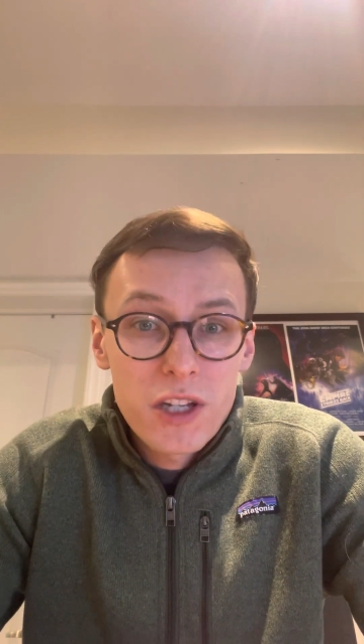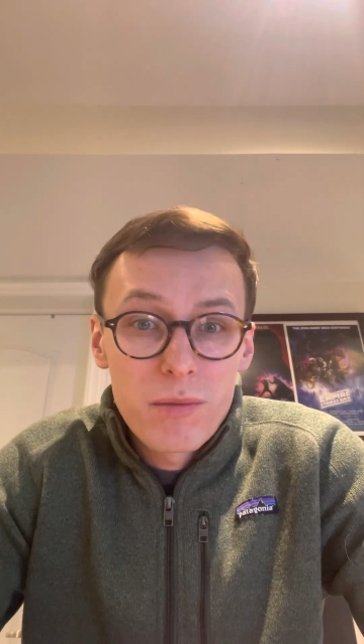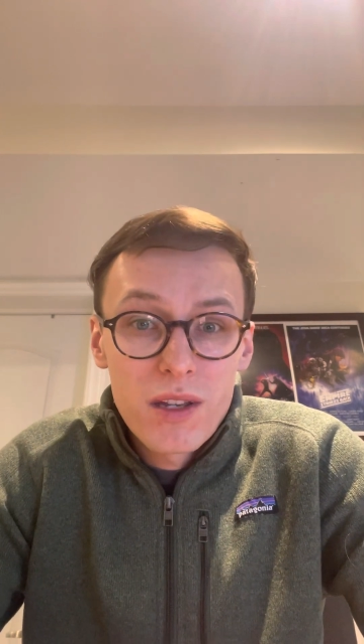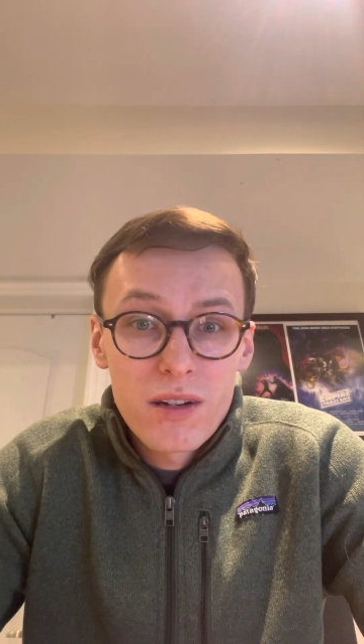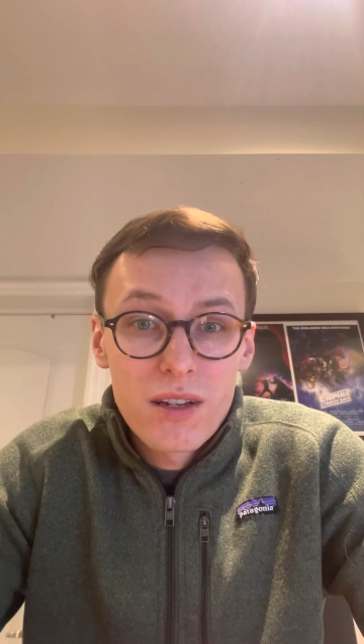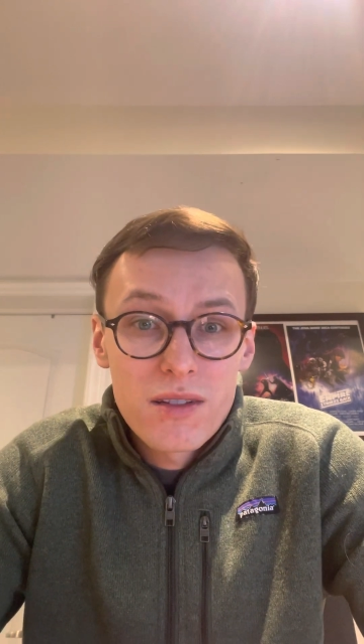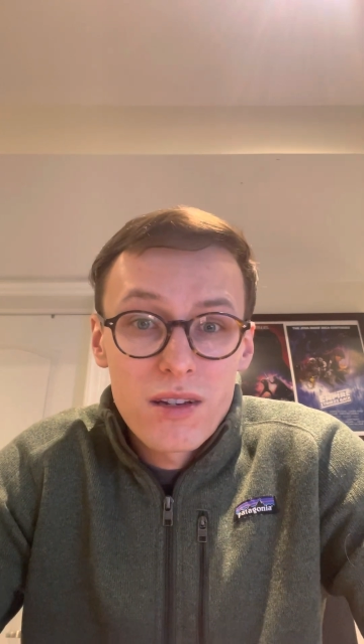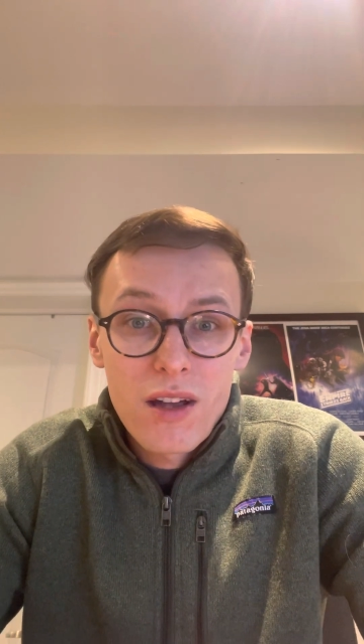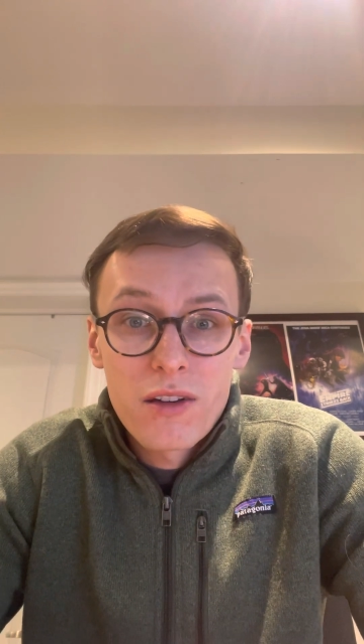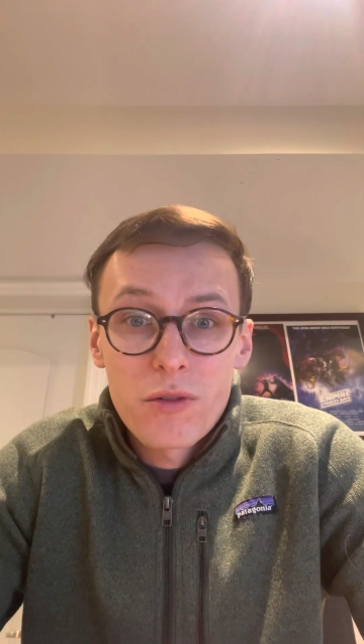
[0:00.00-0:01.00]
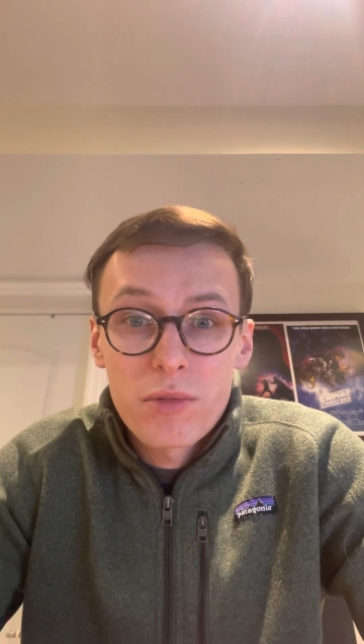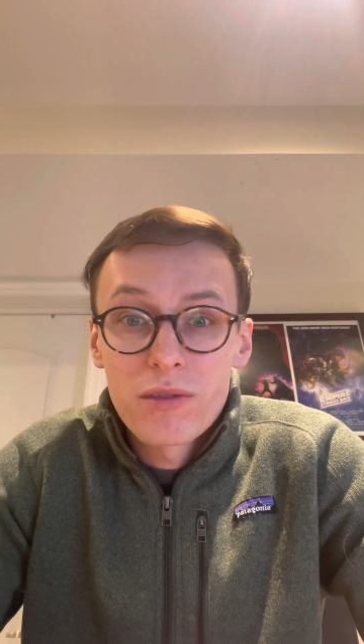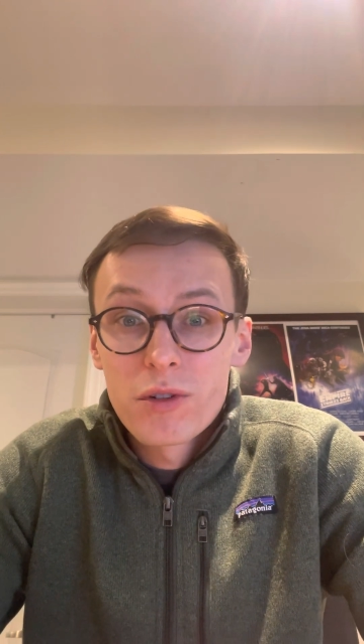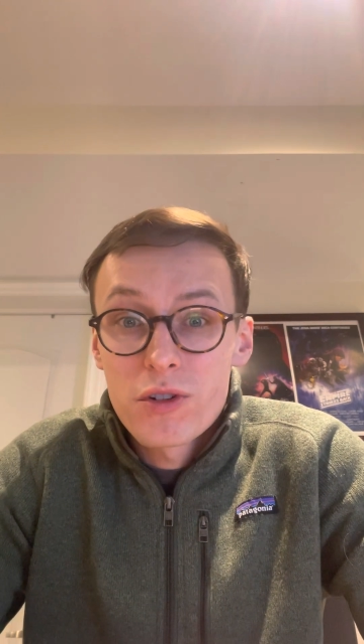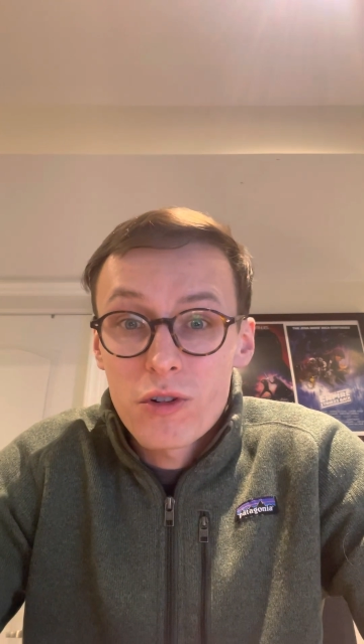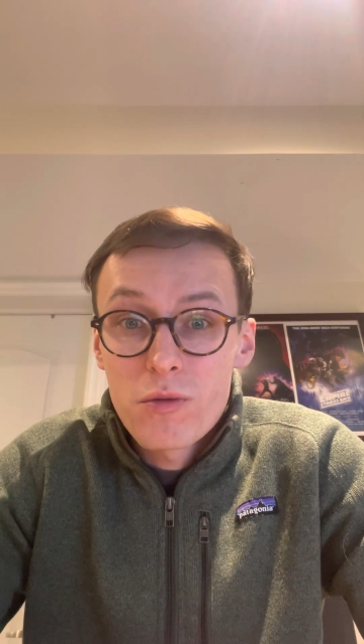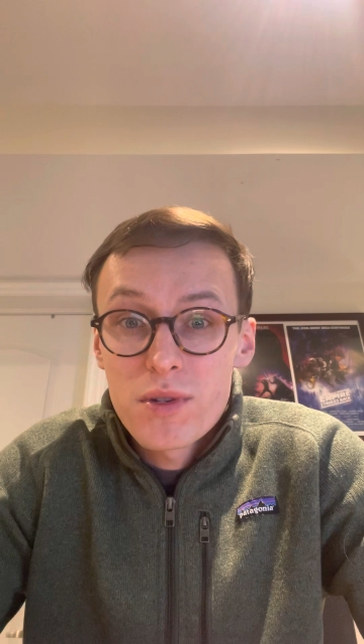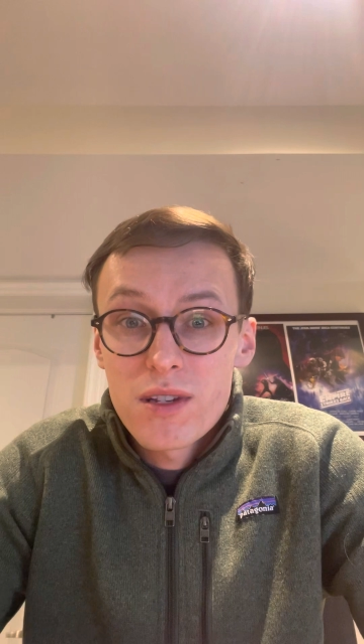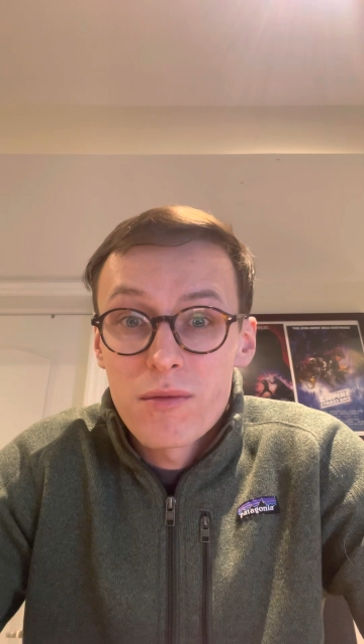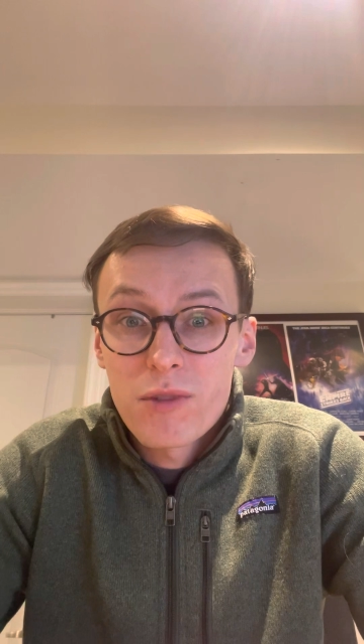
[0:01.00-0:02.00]
communities and underprivileged
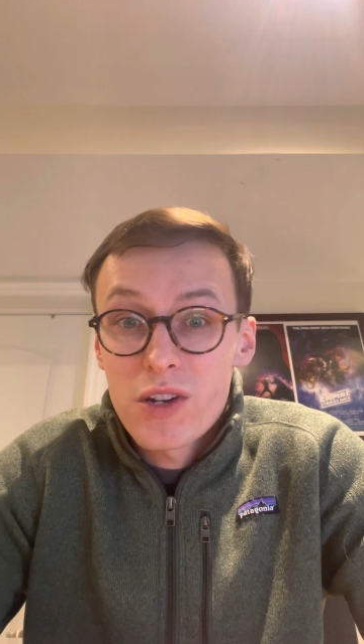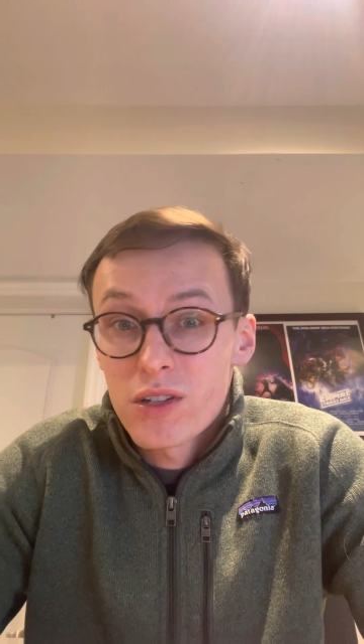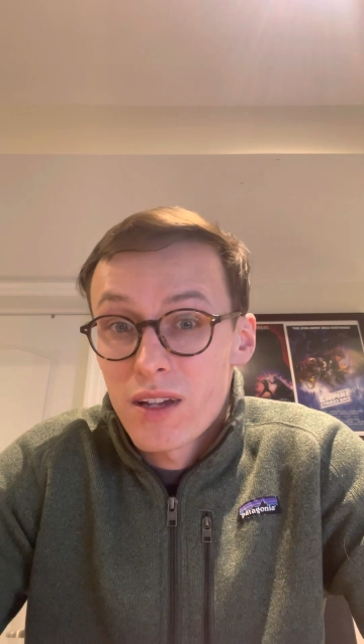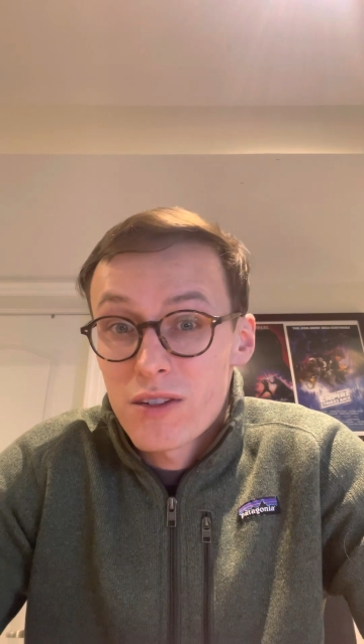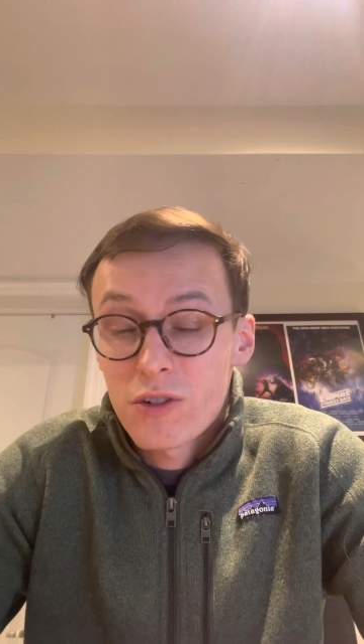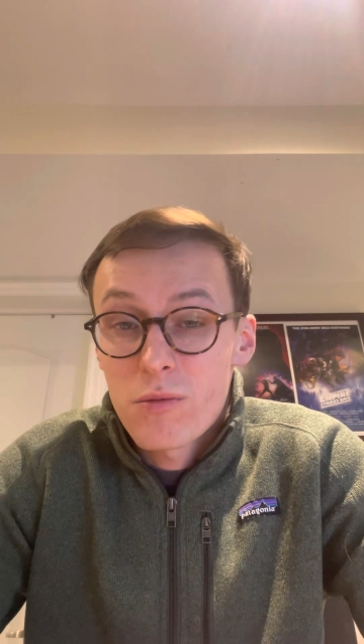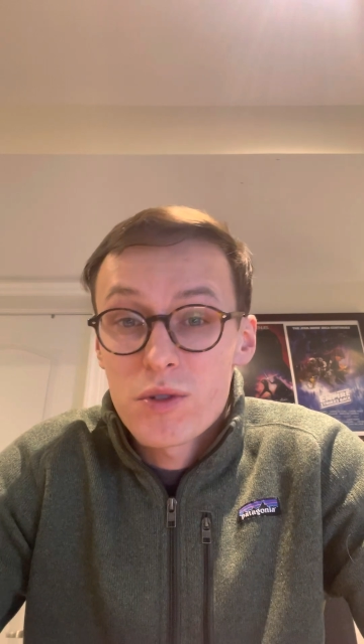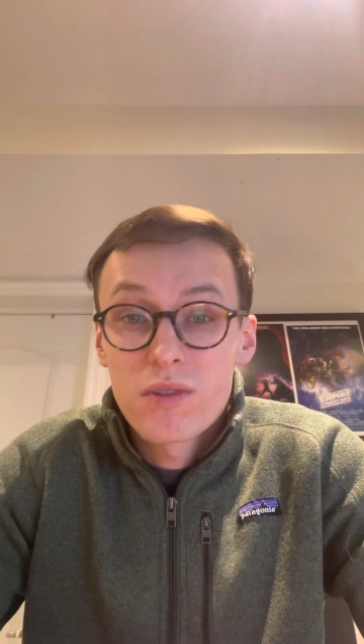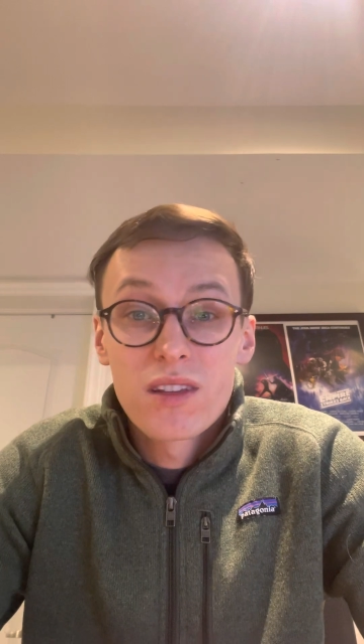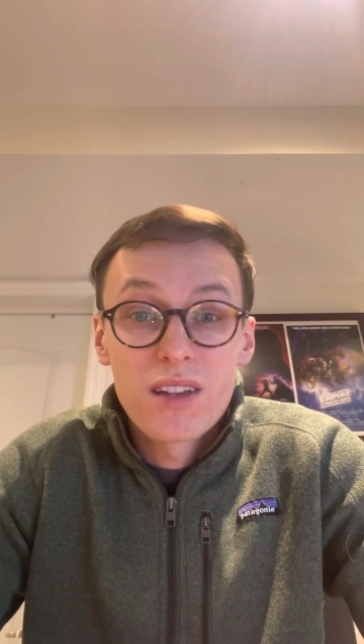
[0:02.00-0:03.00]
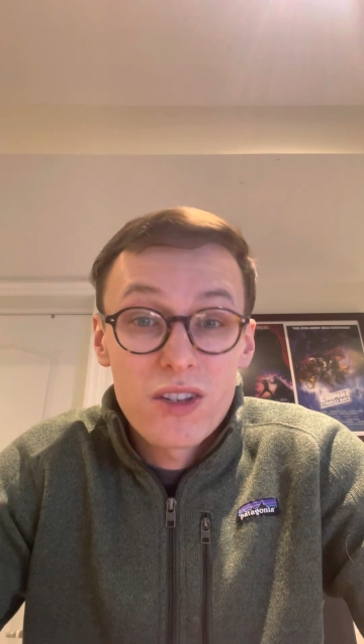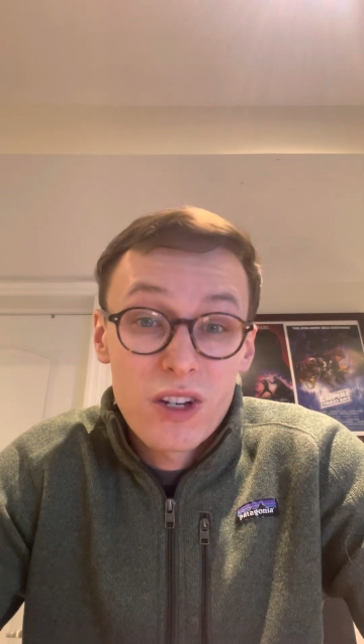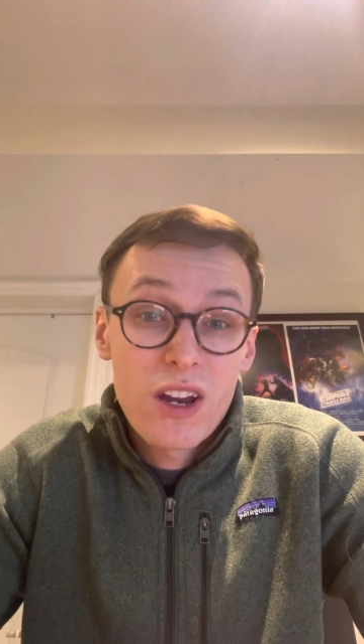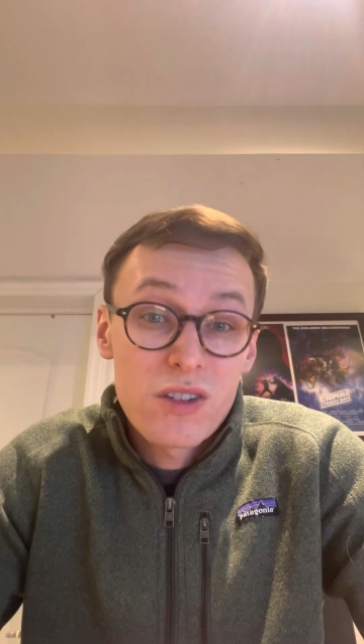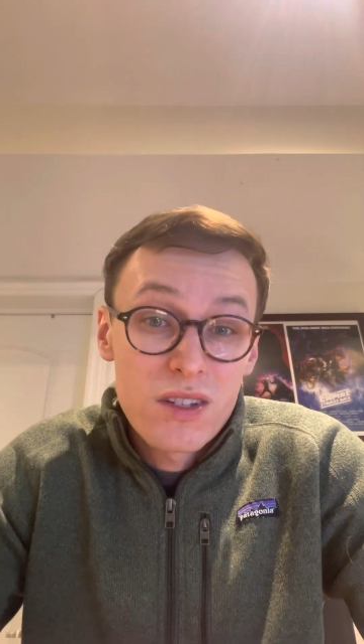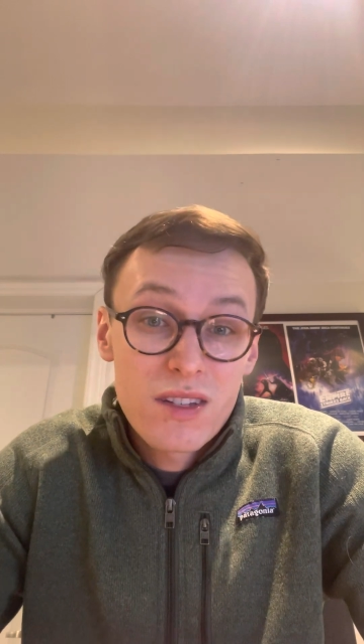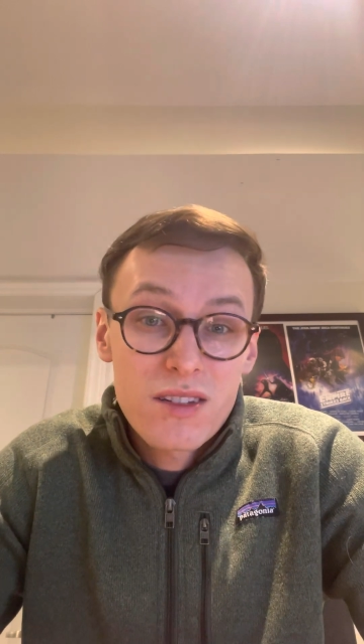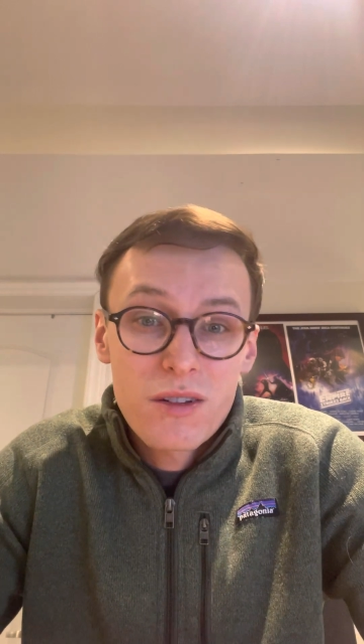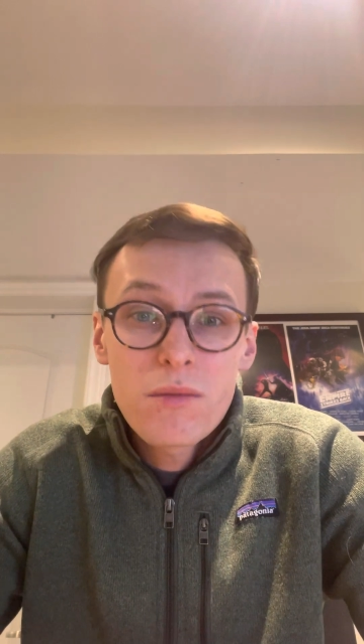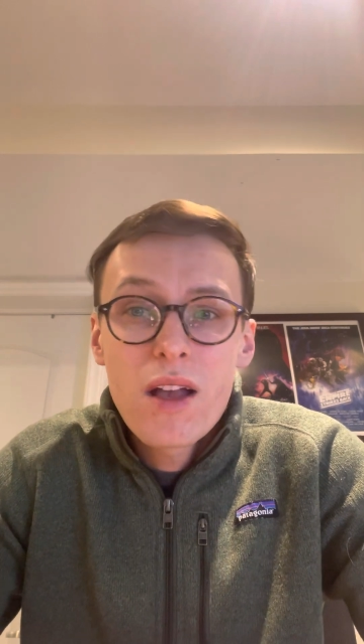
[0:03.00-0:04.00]
groups and racialized groups within the education
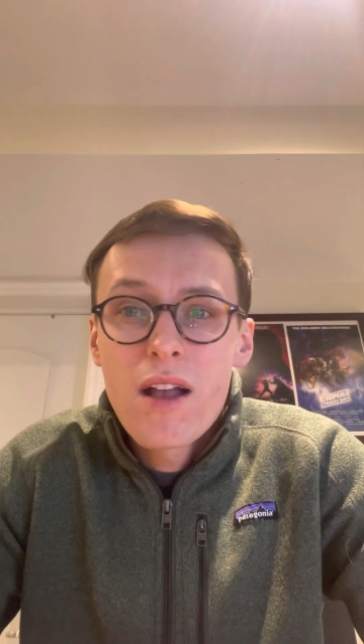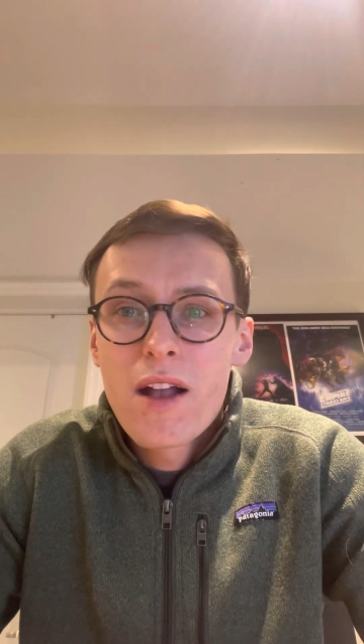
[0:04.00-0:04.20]
system.